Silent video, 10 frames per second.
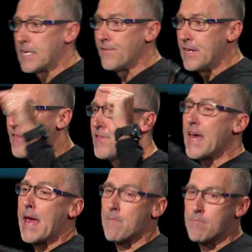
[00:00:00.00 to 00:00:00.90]
and giving
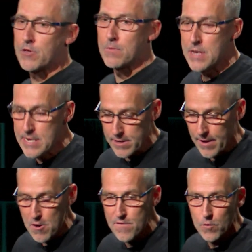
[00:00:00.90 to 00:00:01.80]
them
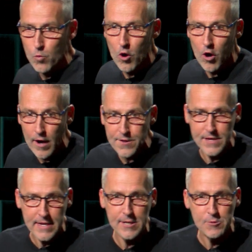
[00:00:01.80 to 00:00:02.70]
dominion over what I
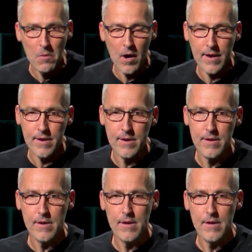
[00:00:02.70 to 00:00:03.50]
think is mine?